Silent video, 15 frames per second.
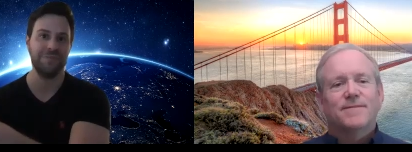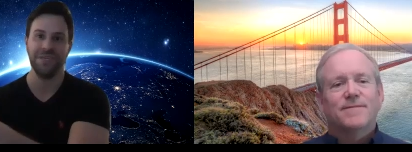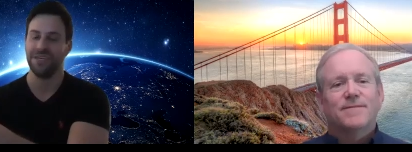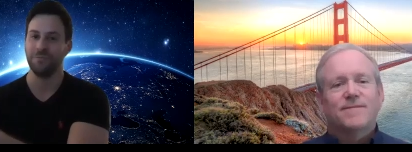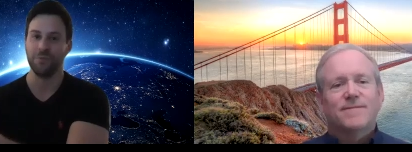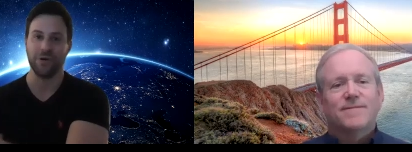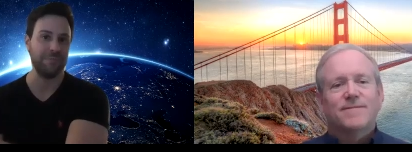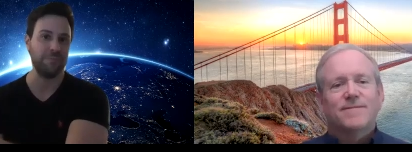
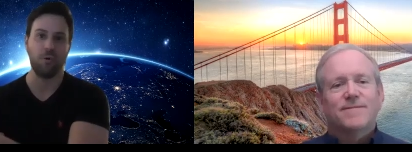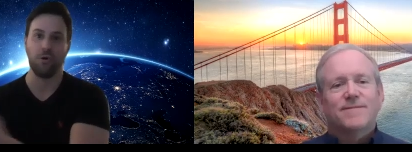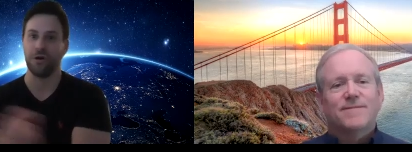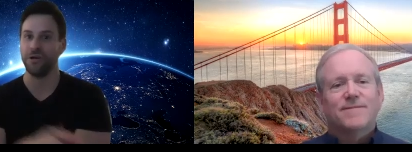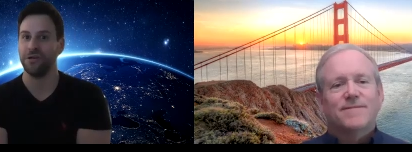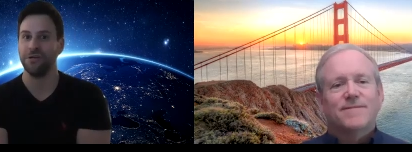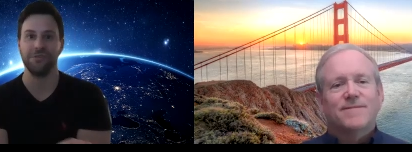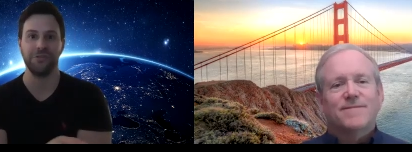Speaker 1: brick and
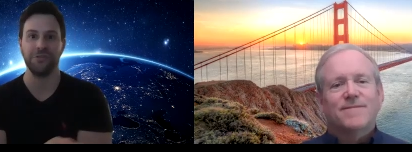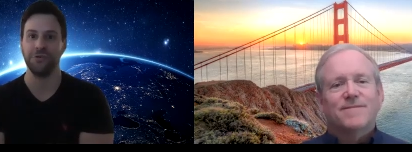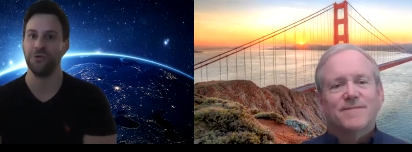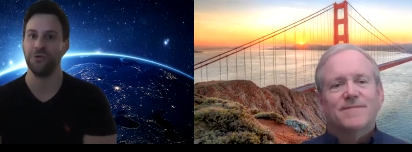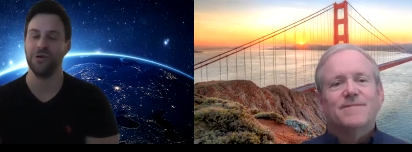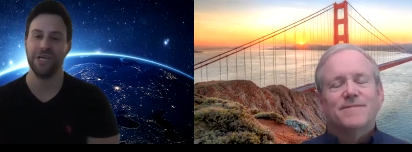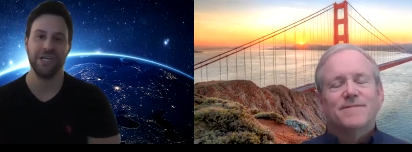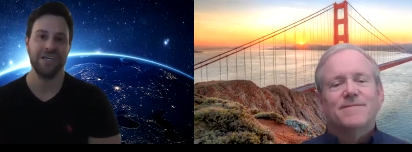mortar to,
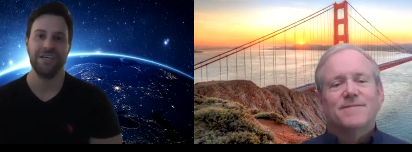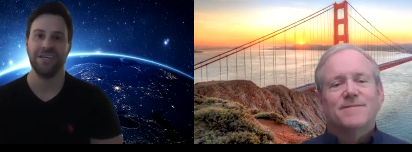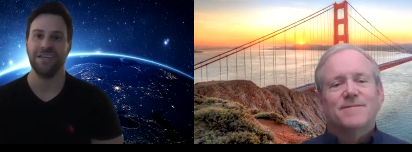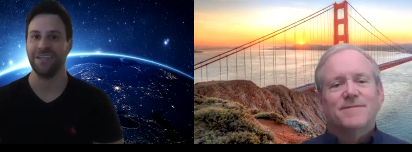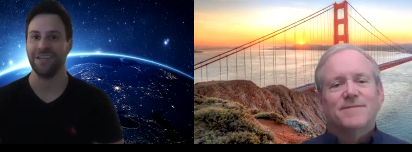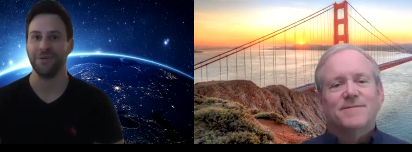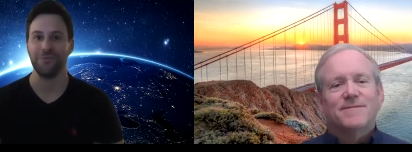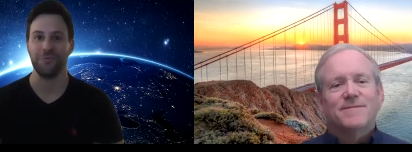you
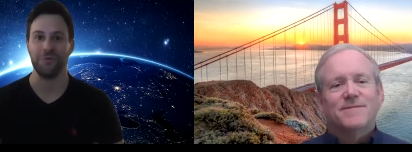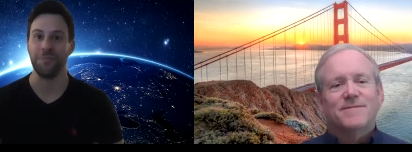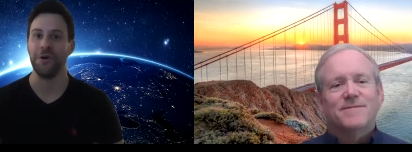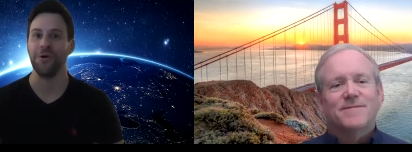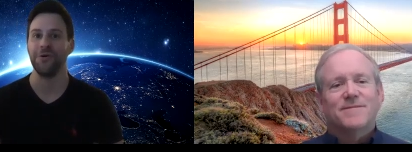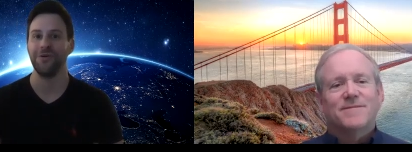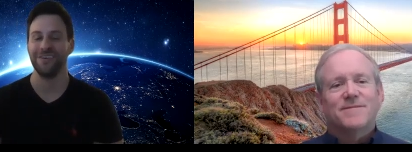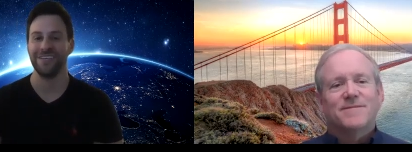know, remote.
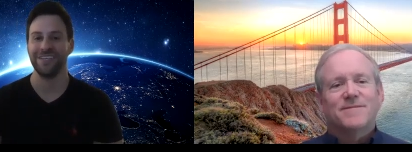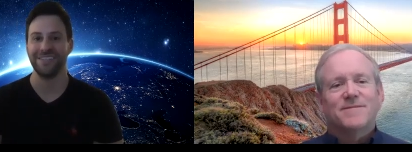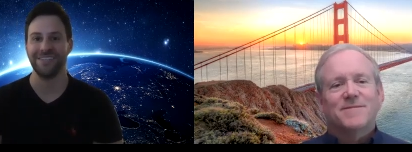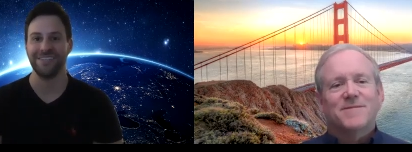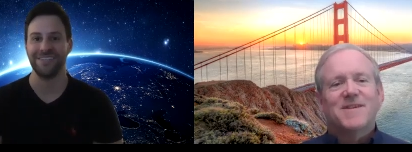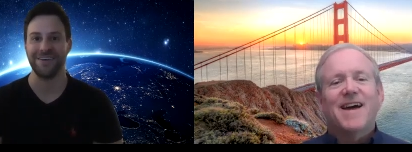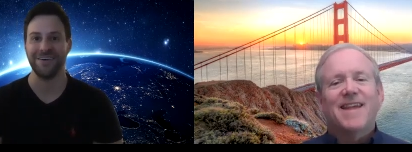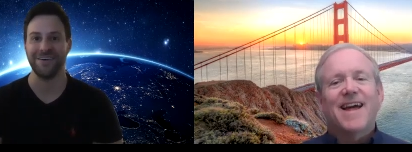
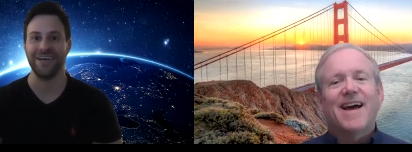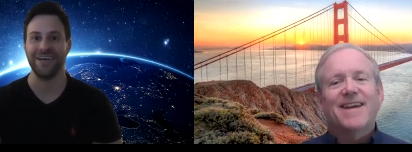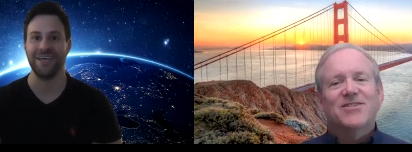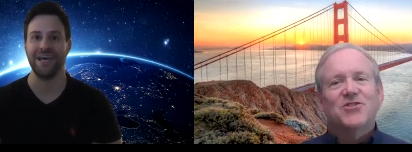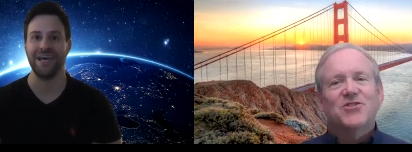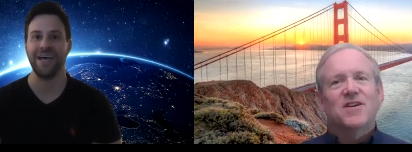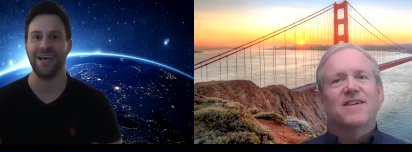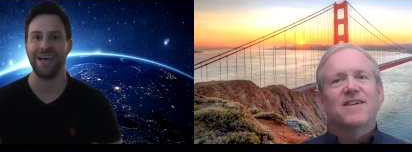
Speaker 2: So, yeah, I
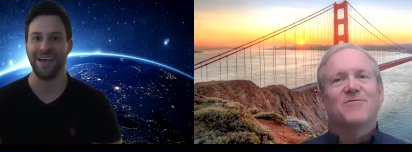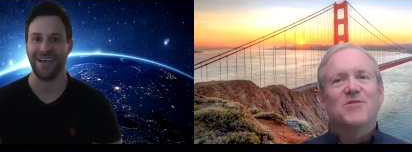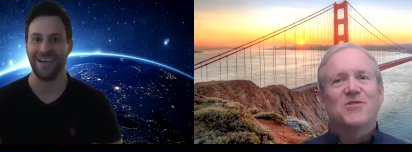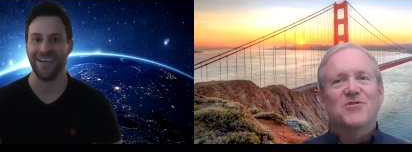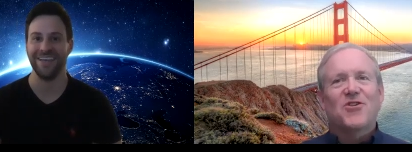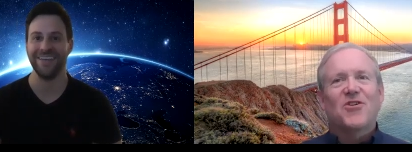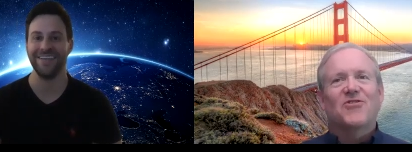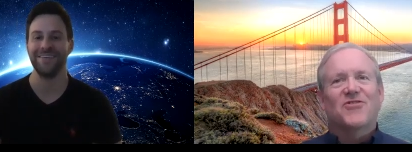actually think when
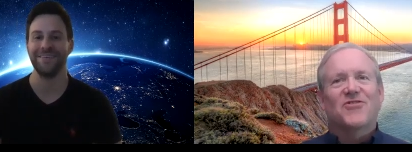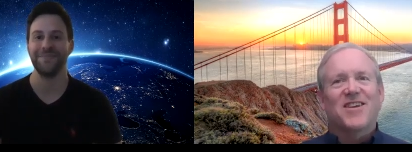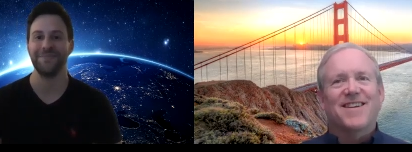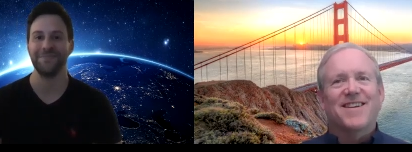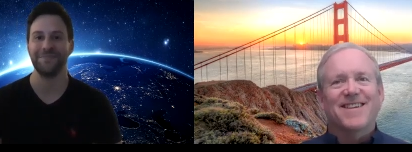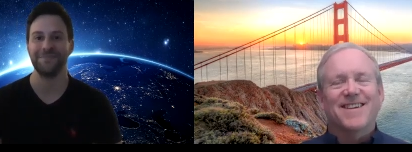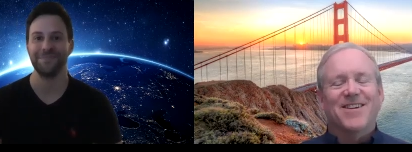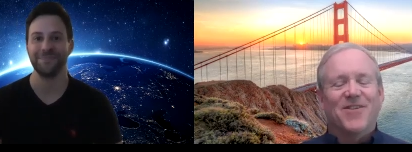it's all said
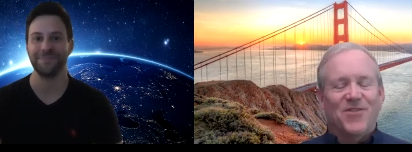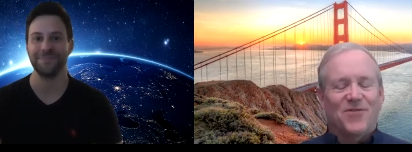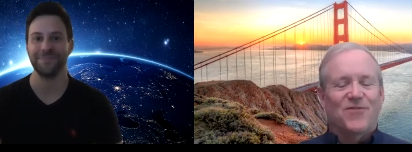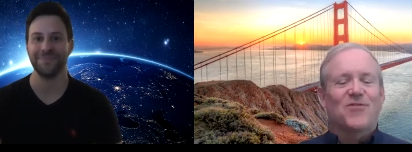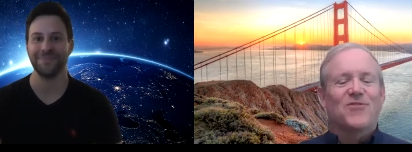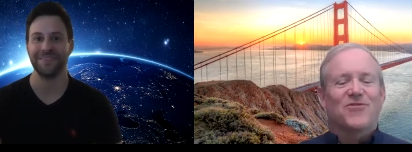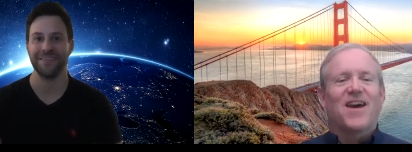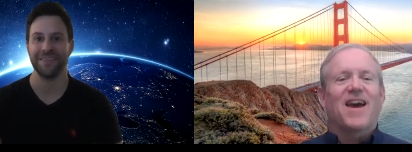and you know, the
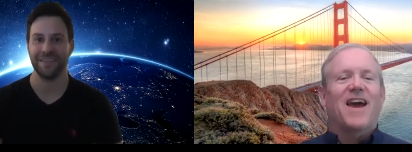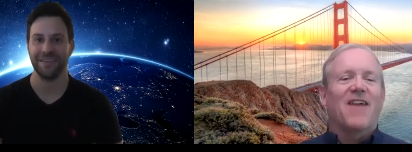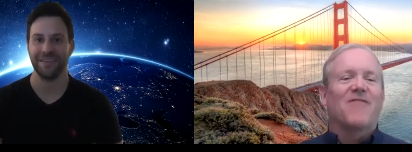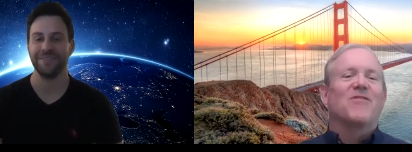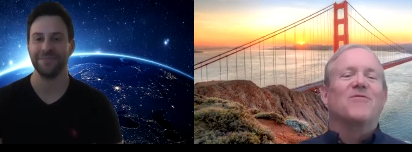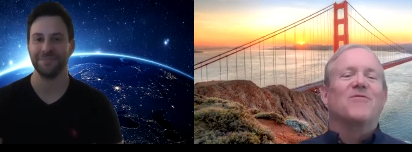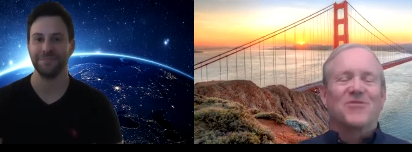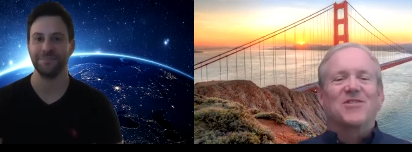first day,
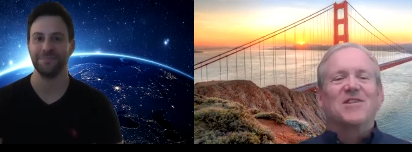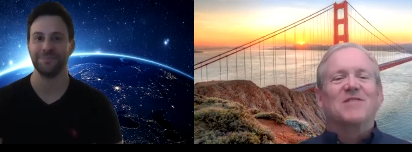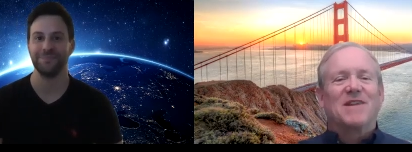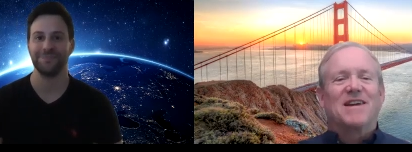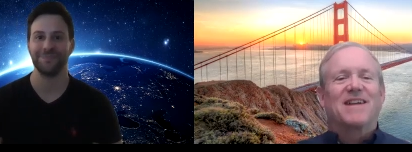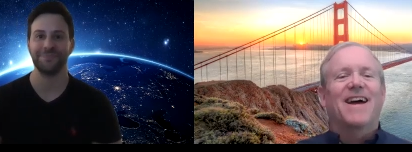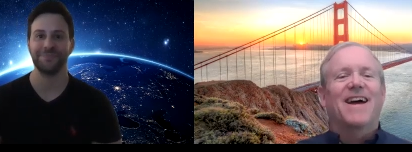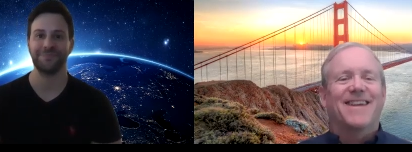everyone's going to
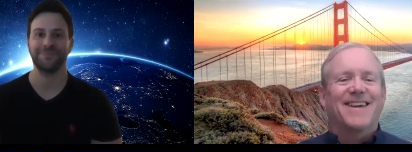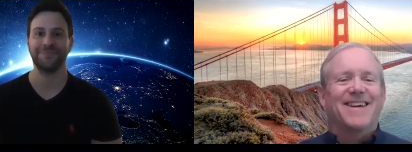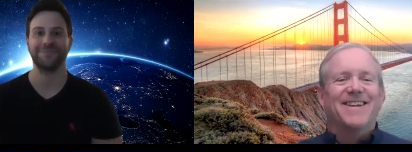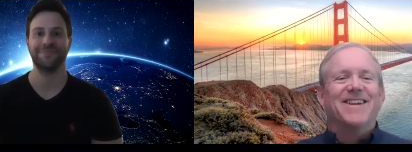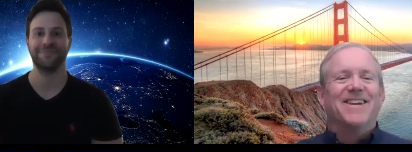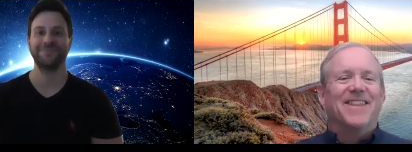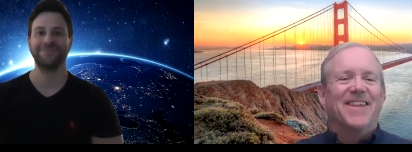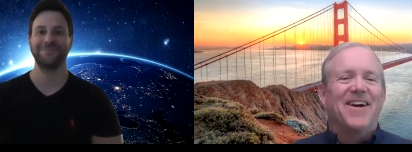be glad to get
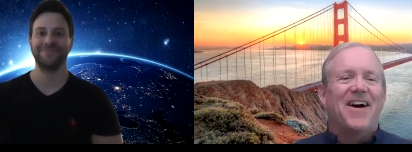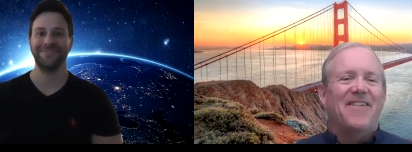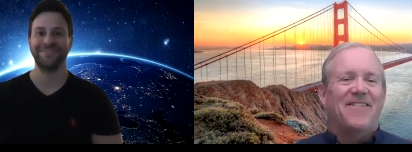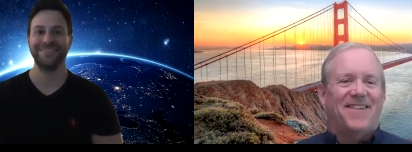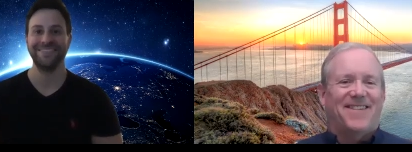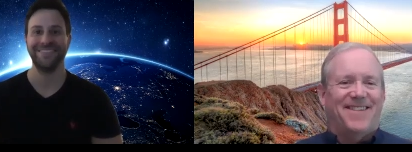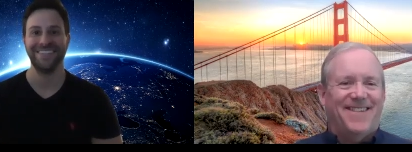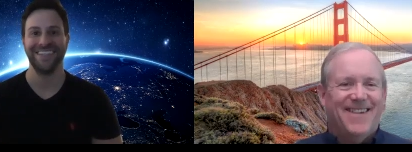into the
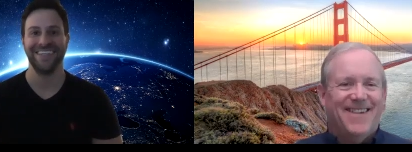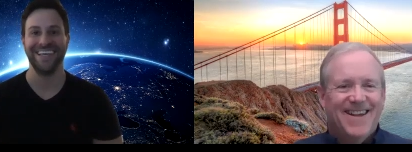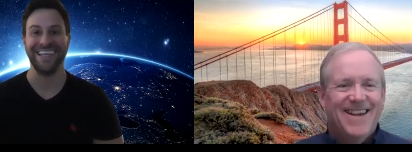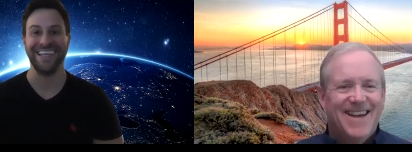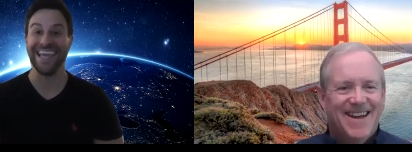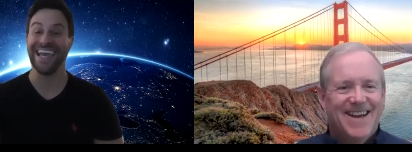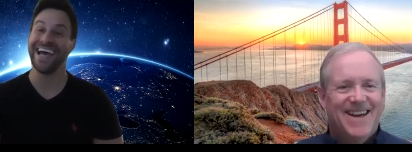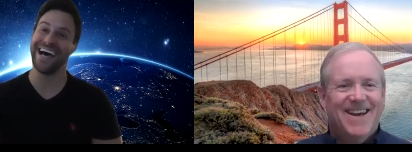office.
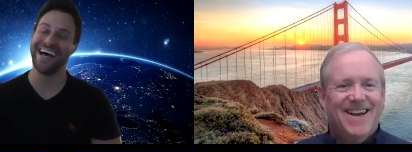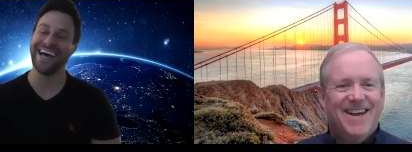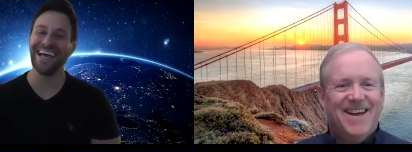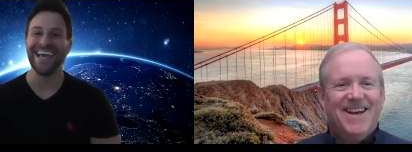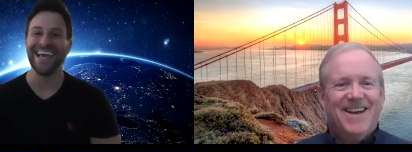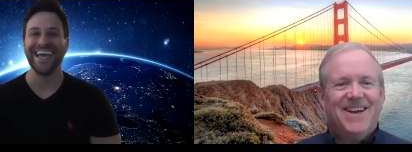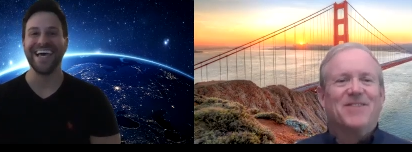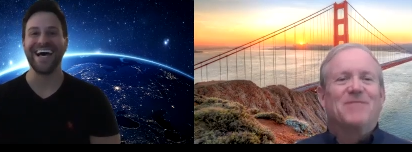Yeah.
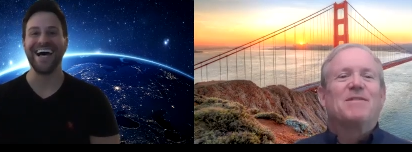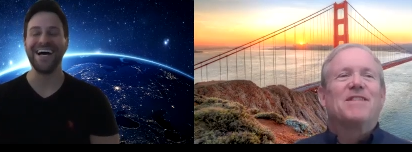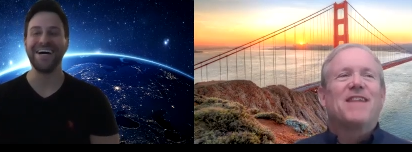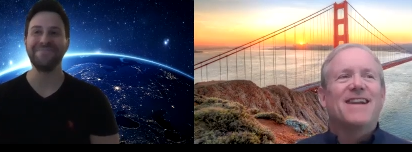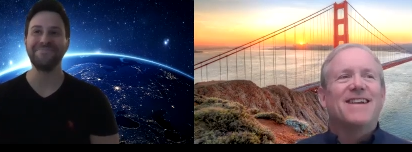Um,